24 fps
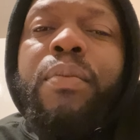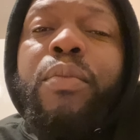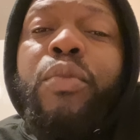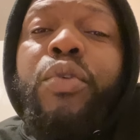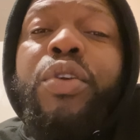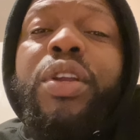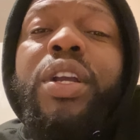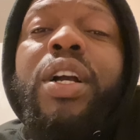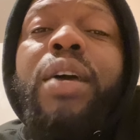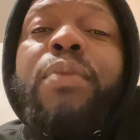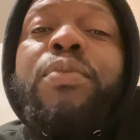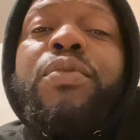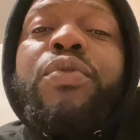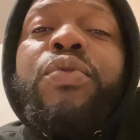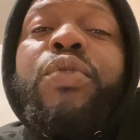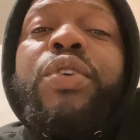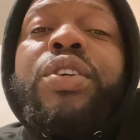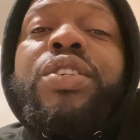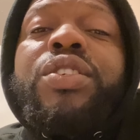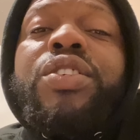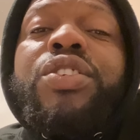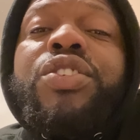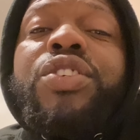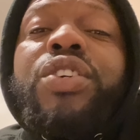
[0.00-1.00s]
when you come
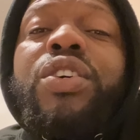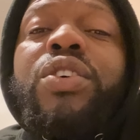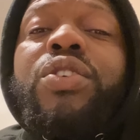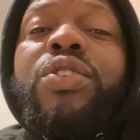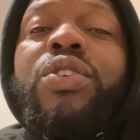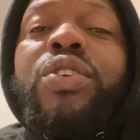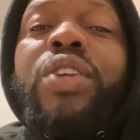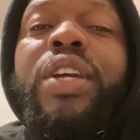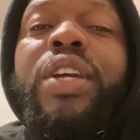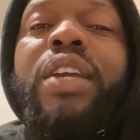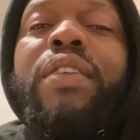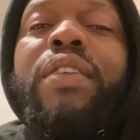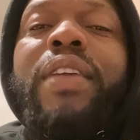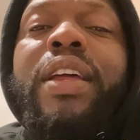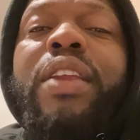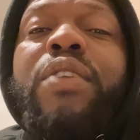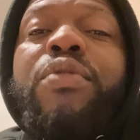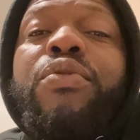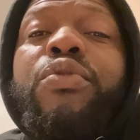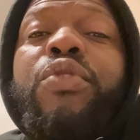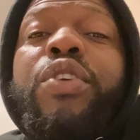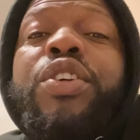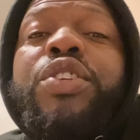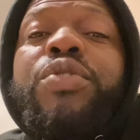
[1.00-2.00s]
fresh to jail, though, they give you like the
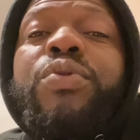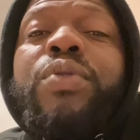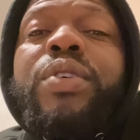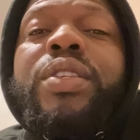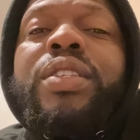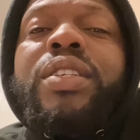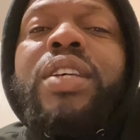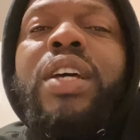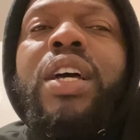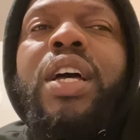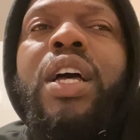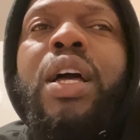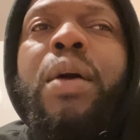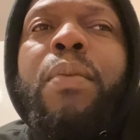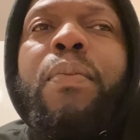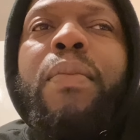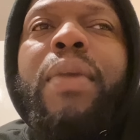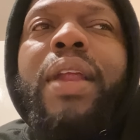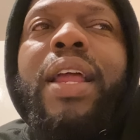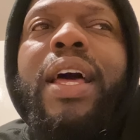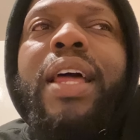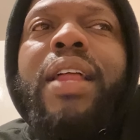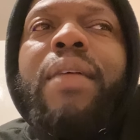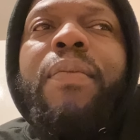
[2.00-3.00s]
fresh ones.
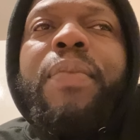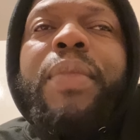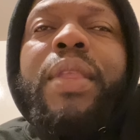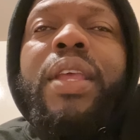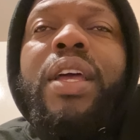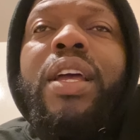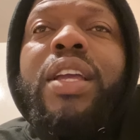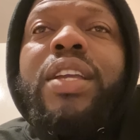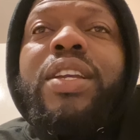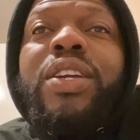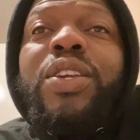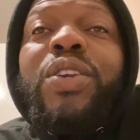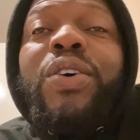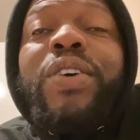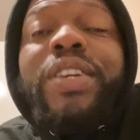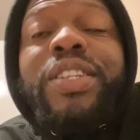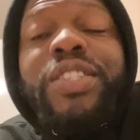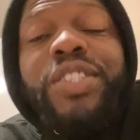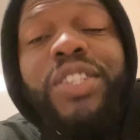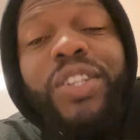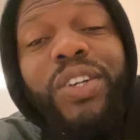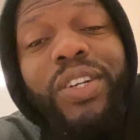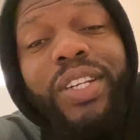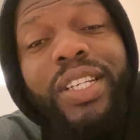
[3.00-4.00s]
But like, you know, in
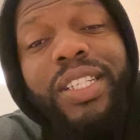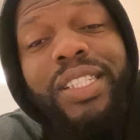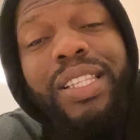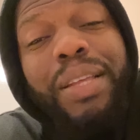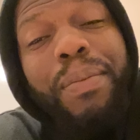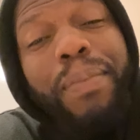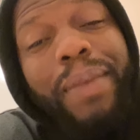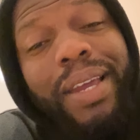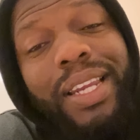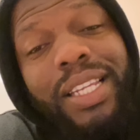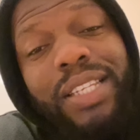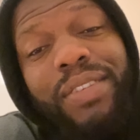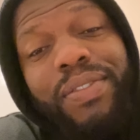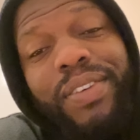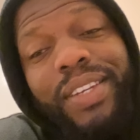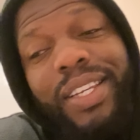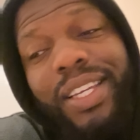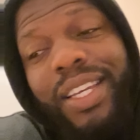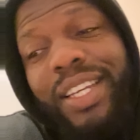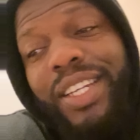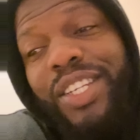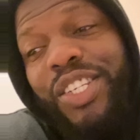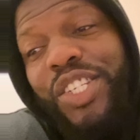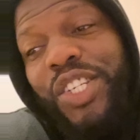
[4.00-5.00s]
jail, this is the maddest thing.
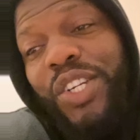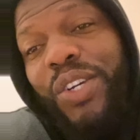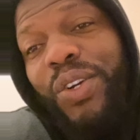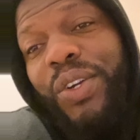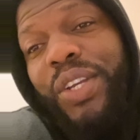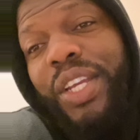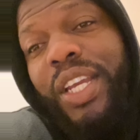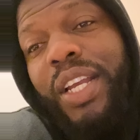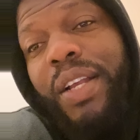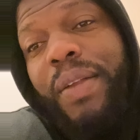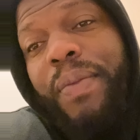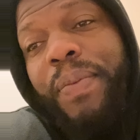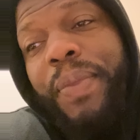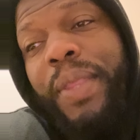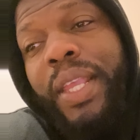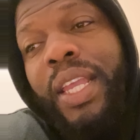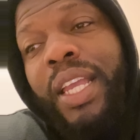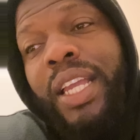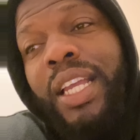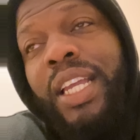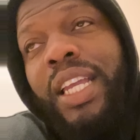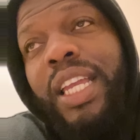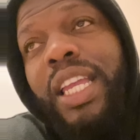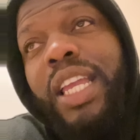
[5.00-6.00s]
Yeah, in jail, yeah,
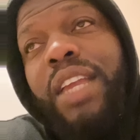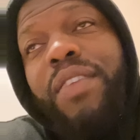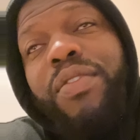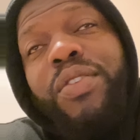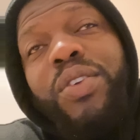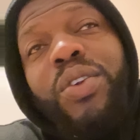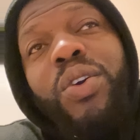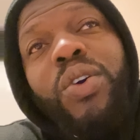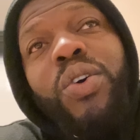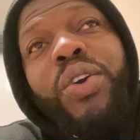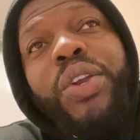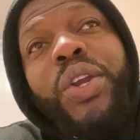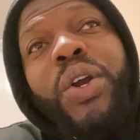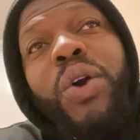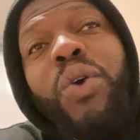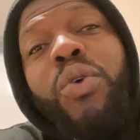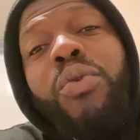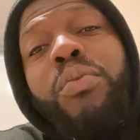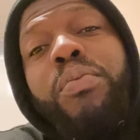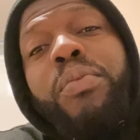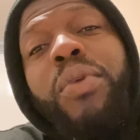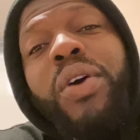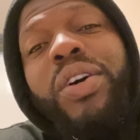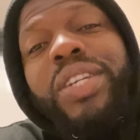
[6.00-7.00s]
if you not got your
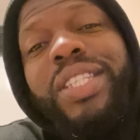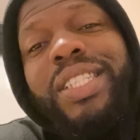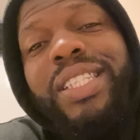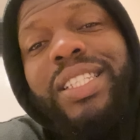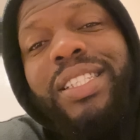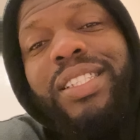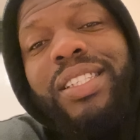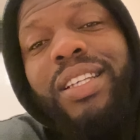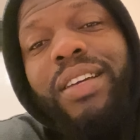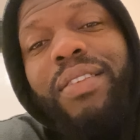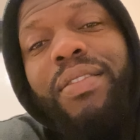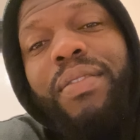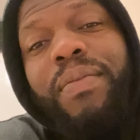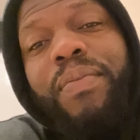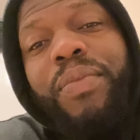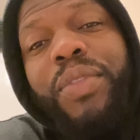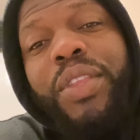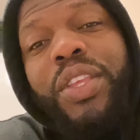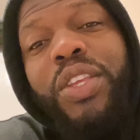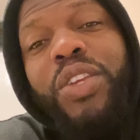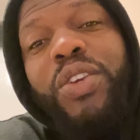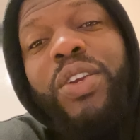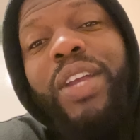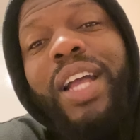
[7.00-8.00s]
own boxes and stuff,
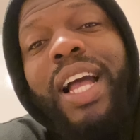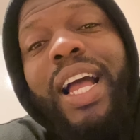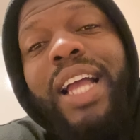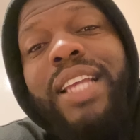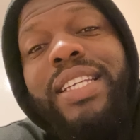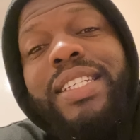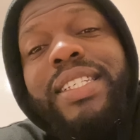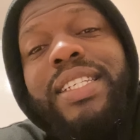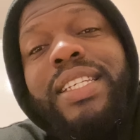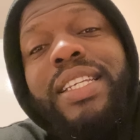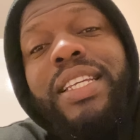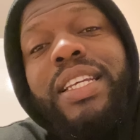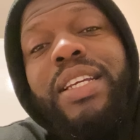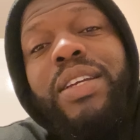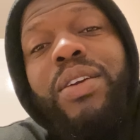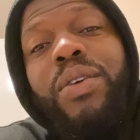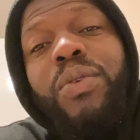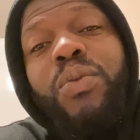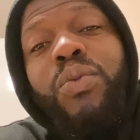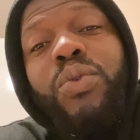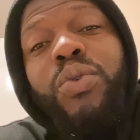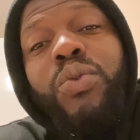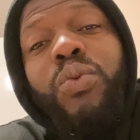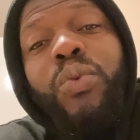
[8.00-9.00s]
you actually
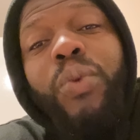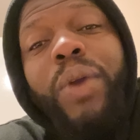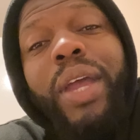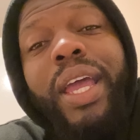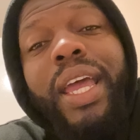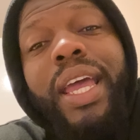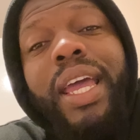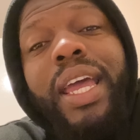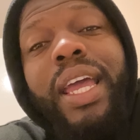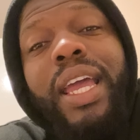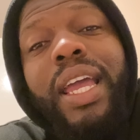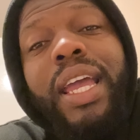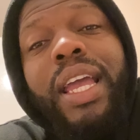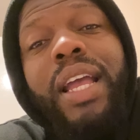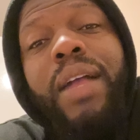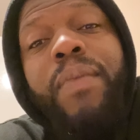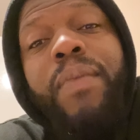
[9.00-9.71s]
would wear